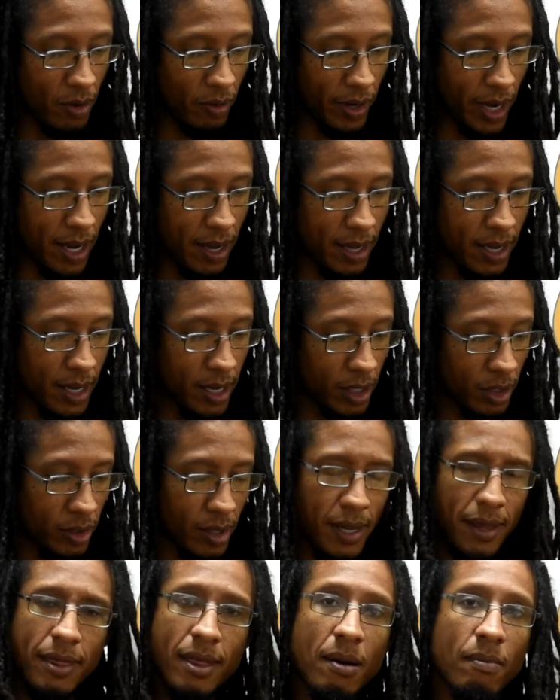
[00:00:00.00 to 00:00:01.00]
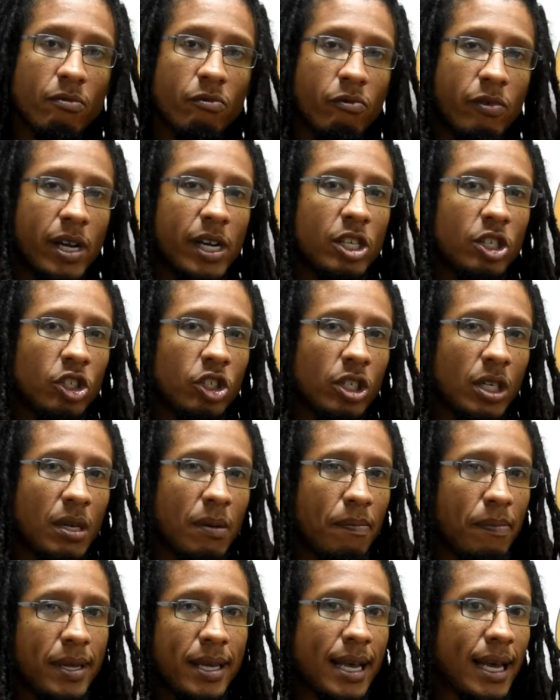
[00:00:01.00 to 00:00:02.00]
Okay? So the thumb really
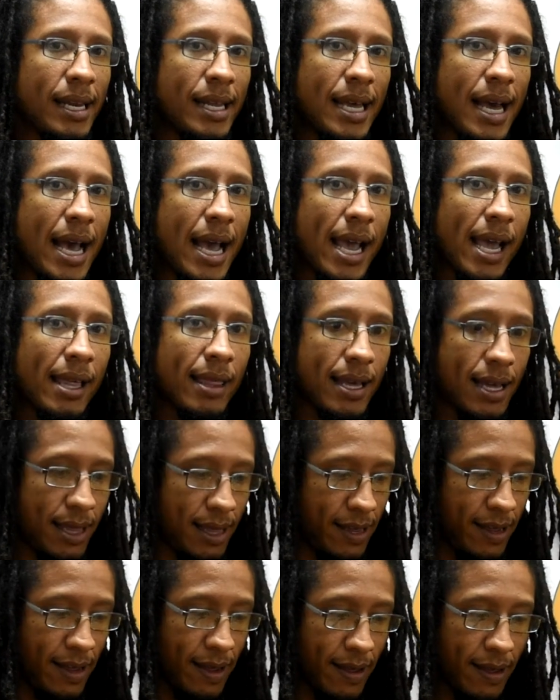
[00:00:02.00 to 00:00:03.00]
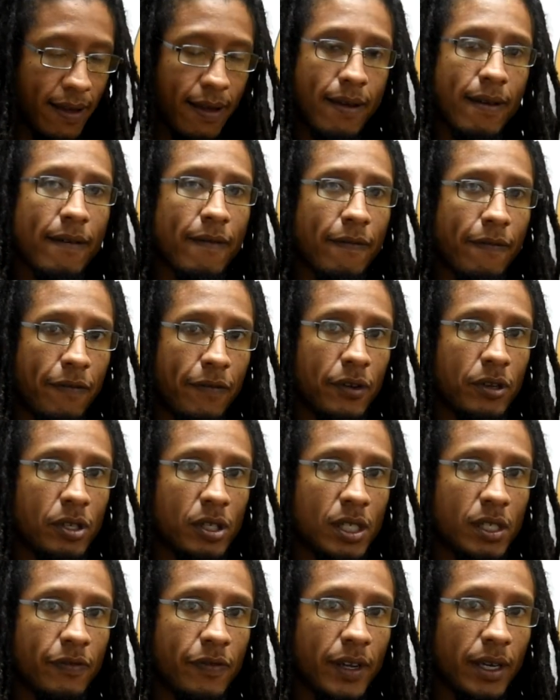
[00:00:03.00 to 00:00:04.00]
shouldn't be any higher than the
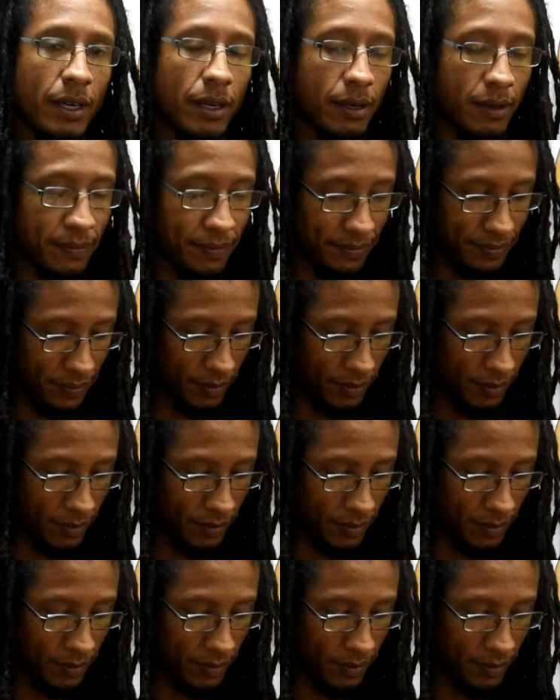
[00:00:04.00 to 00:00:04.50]
first finger.